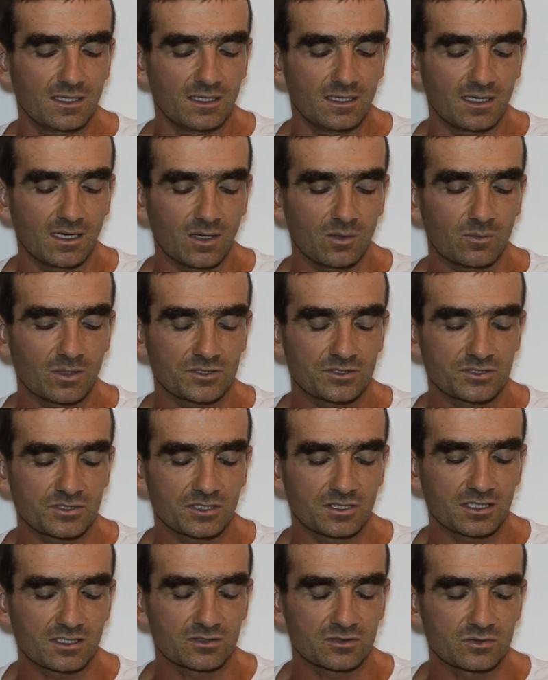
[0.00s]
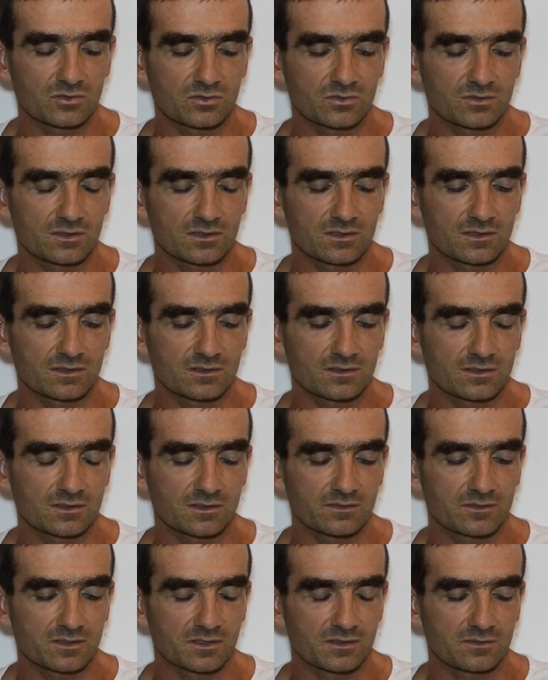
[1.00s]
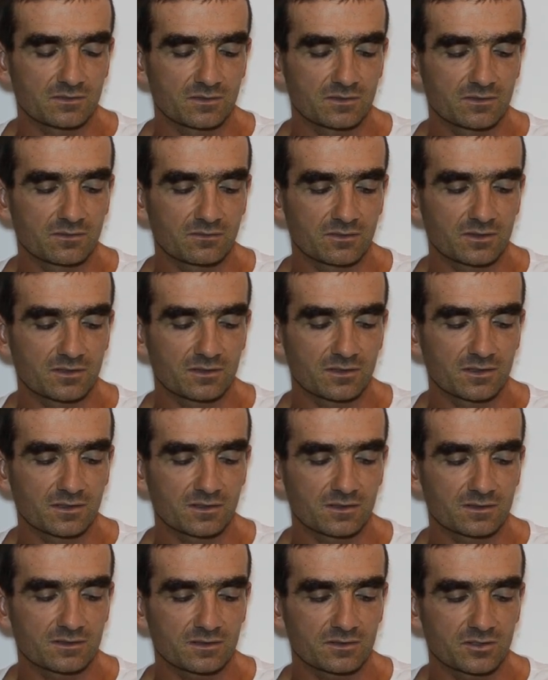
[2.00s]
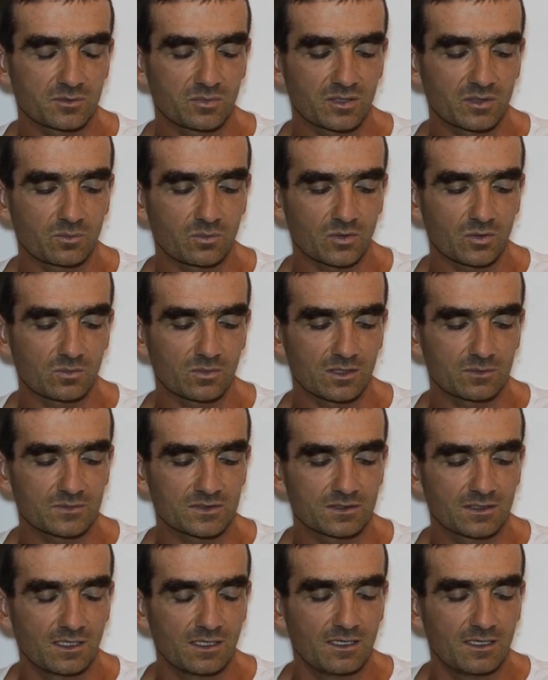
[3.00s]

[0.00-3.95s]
how much she can do the, even with such a big problems.